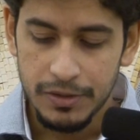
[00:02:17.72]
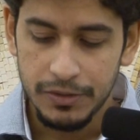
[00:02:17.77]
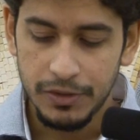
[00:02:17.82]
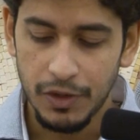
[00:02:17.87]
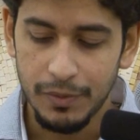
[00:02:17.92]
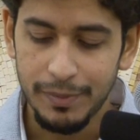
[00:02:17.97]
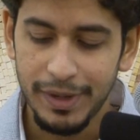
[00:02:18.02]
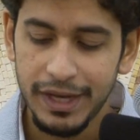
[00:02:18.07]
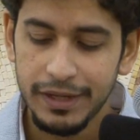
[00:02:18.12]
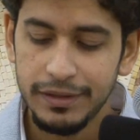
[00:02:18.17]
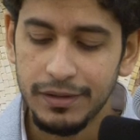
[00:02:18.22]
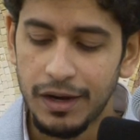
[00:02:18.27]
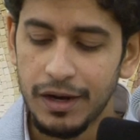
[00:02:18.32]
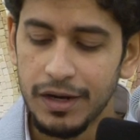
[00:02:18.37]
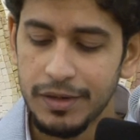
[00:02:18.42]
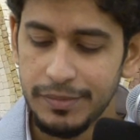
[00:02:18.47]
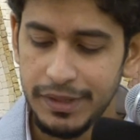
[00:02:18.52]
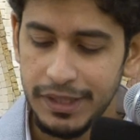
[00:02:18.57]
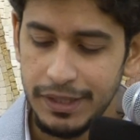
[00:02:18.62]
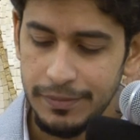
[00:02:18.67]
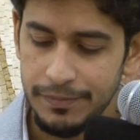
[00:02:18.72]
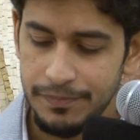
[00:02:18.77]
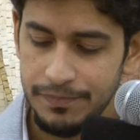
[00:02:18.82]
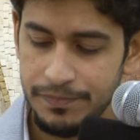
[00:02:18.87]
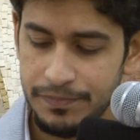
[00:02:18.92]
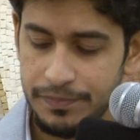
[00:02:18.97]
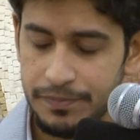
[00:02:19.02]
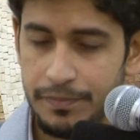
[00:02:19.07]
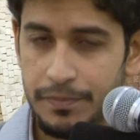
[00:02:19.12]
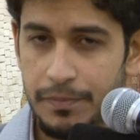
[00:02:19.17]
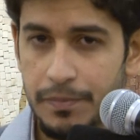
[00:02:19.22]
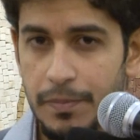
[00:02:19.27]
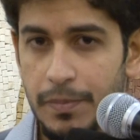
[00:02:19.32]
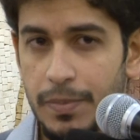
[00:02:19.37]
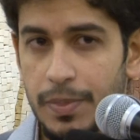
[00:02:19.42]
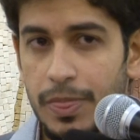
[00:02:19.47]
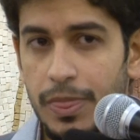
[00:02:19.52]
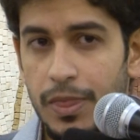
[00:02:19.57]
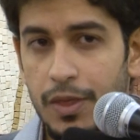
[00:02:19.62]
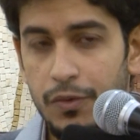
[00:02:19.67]
The Umayyad army
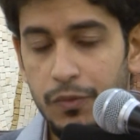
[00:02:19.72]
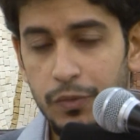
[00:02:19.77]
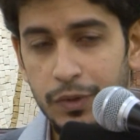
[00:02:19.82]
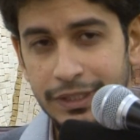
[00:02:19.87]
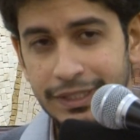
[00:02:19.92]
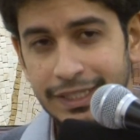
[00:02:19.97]
will